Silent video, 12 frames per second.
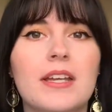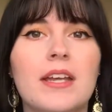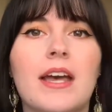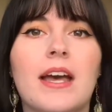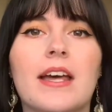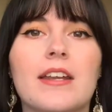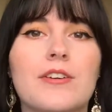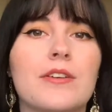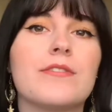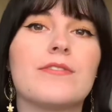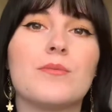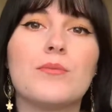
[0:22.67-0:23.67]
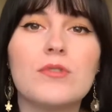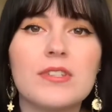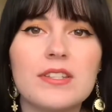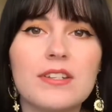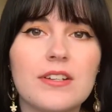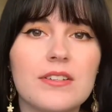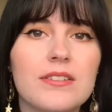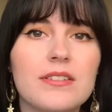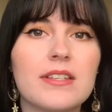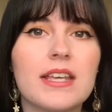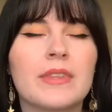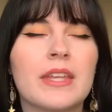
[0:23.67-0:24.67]
and I got it from
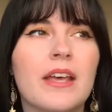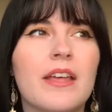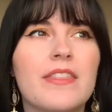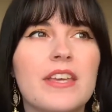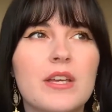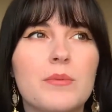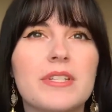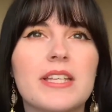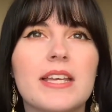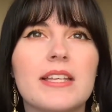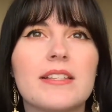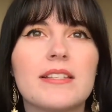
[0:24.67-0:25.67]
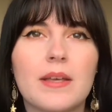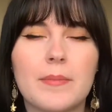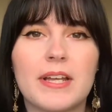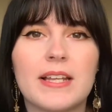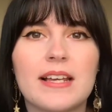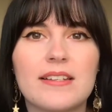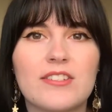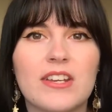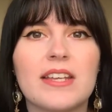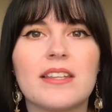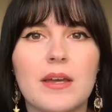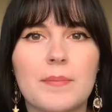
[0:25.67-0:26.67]
Waterstones. I think it was in summer last
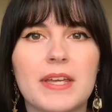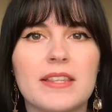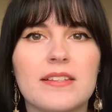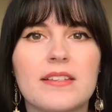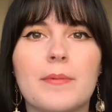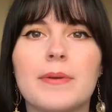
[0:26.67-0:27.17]
year that I picked this up,